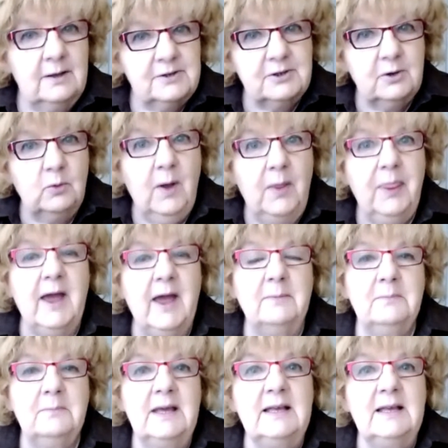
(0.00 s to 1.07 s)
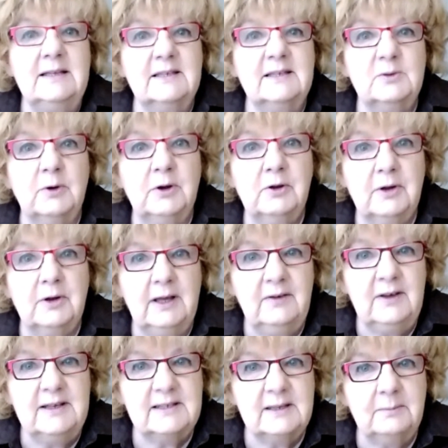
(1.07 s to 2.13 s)
So what that means is where you're
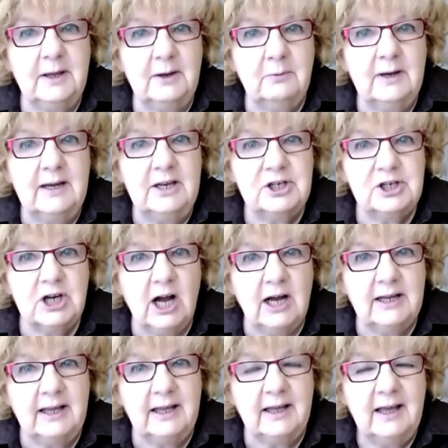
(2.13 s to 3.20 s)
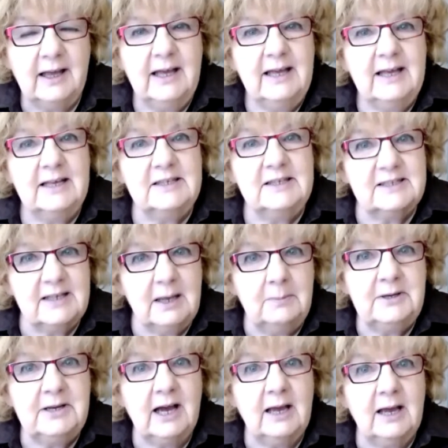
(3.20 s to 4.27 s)
giving something really shocking is
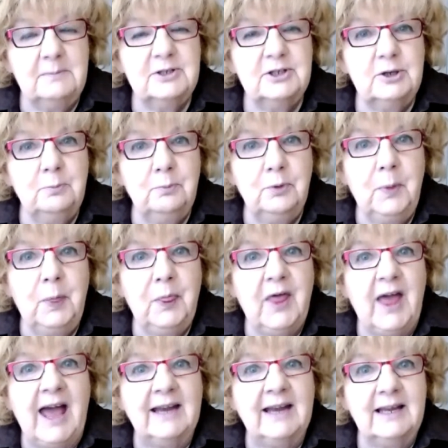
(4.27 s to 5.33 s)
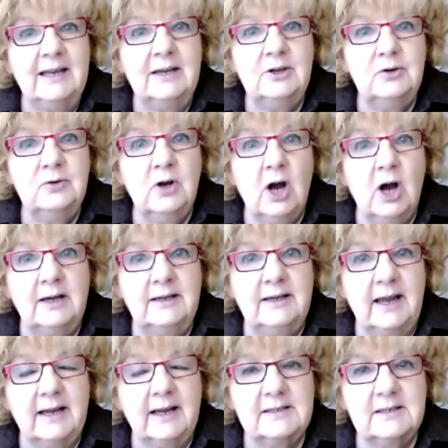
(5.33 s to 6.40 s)
sometimes to put that into
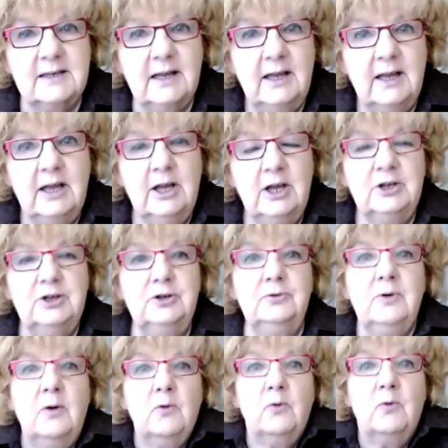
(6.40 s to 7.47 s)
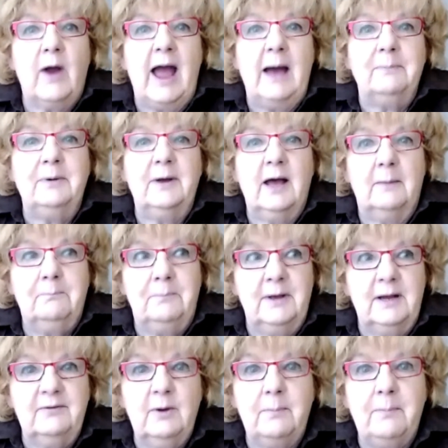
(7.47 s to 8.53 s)
context, to wrap a
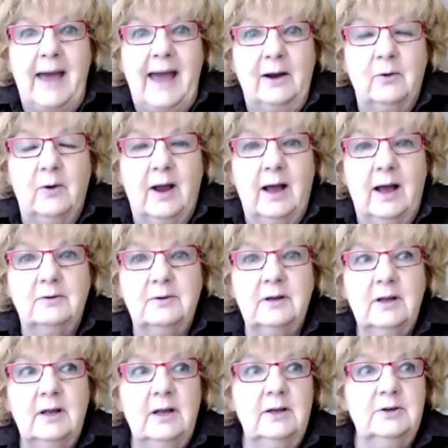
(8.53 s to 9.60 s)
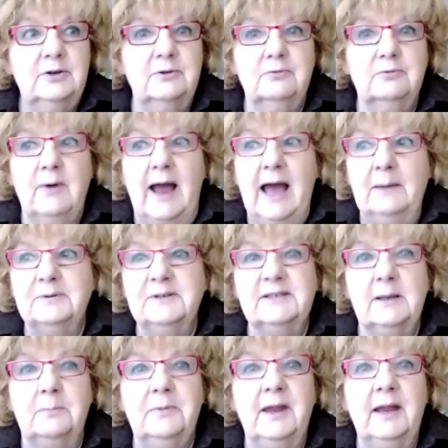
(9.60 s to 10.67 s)
bit of a background, to wrap
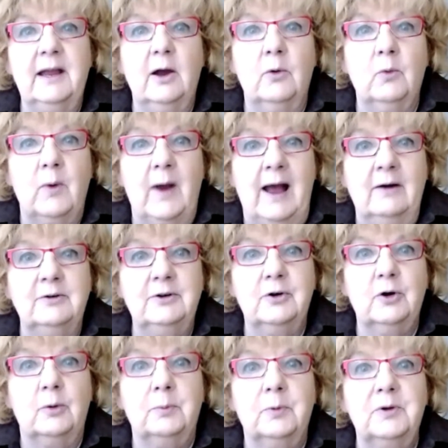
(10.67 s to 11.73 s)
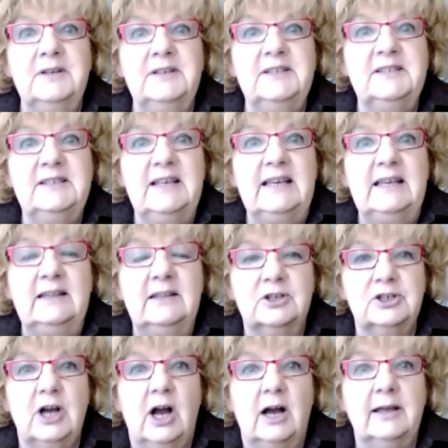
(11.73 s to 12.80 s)
something around it or precede the
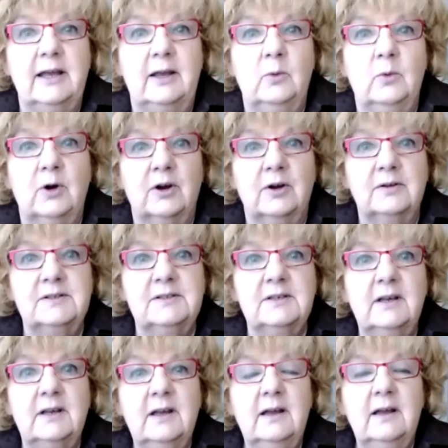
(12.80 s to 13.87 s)
shocking words.